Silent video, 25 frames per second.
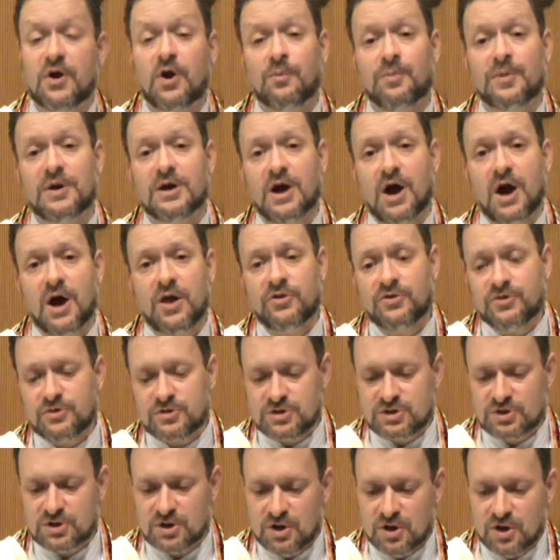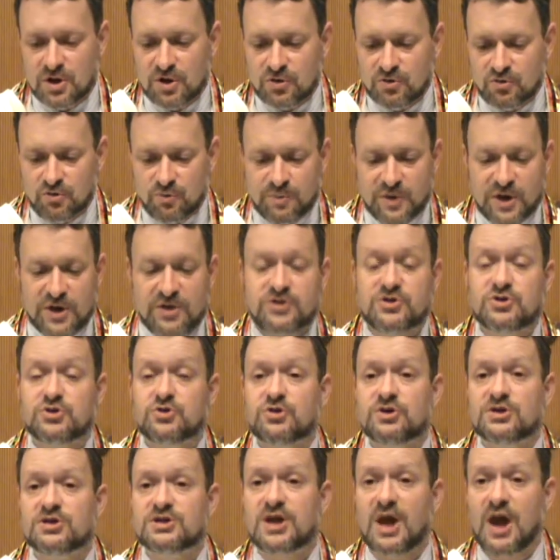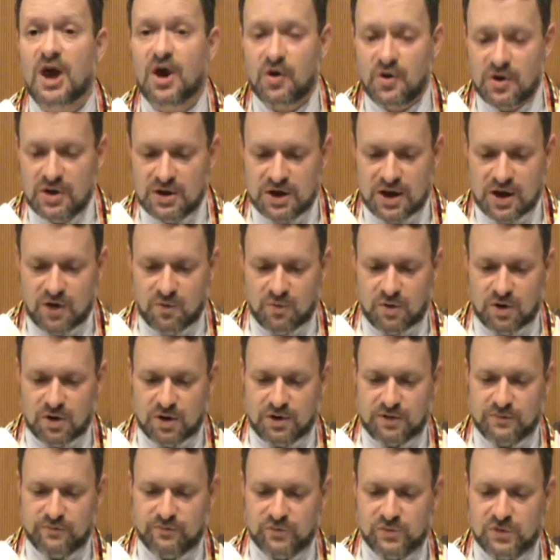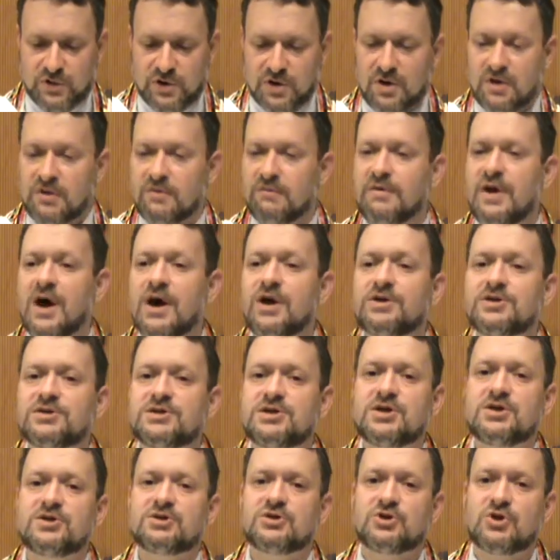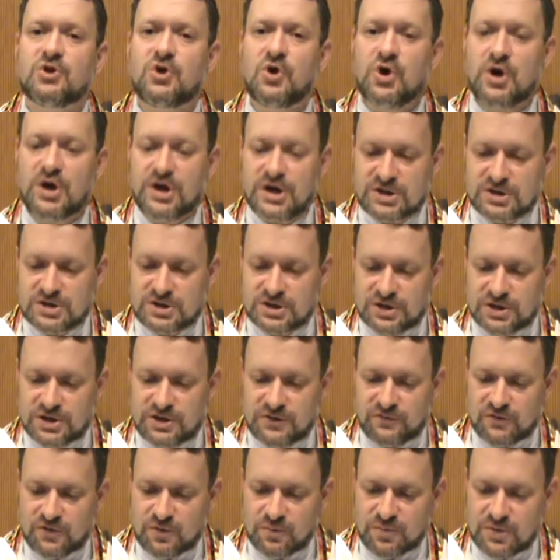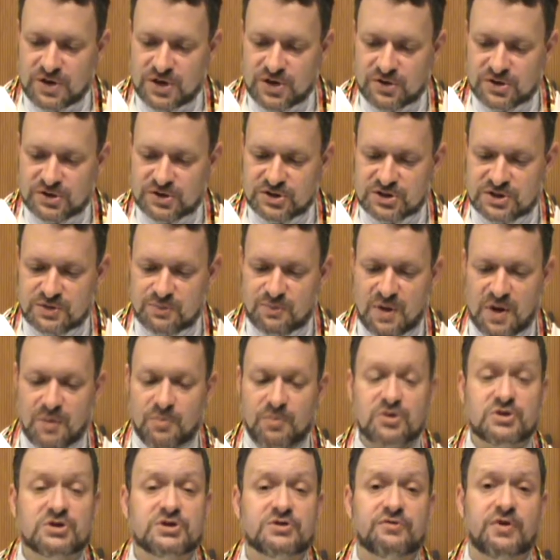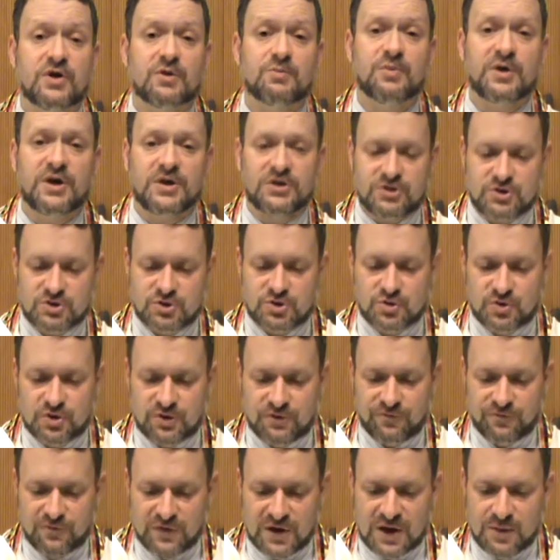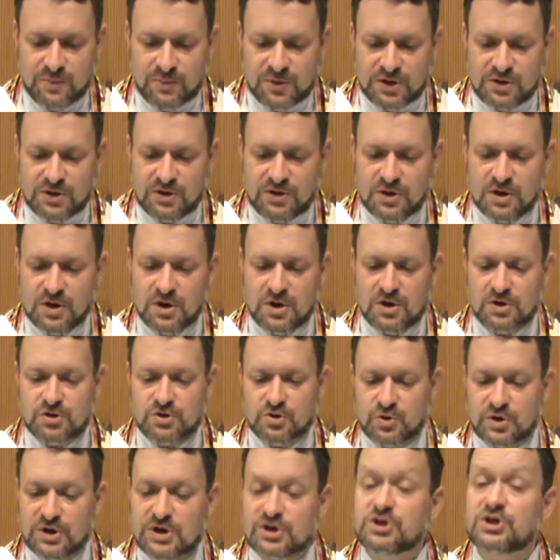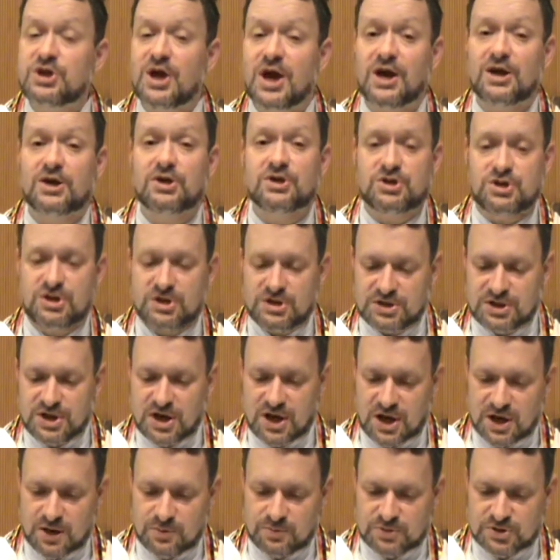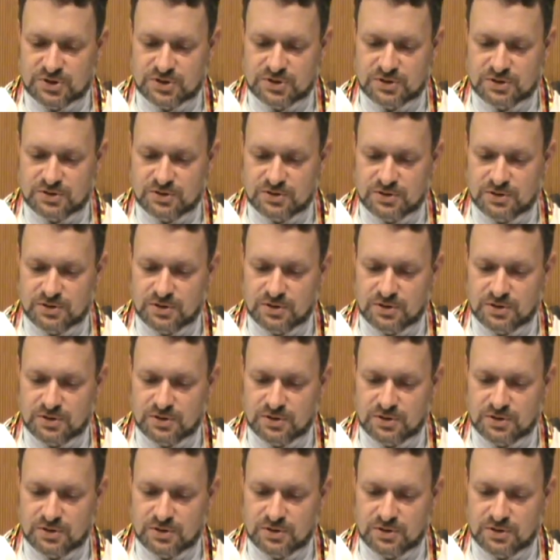helping others through Beth Judah's Caring Network. Volunteers cook and deliver meals to members of our Beth Judah family during challenging times.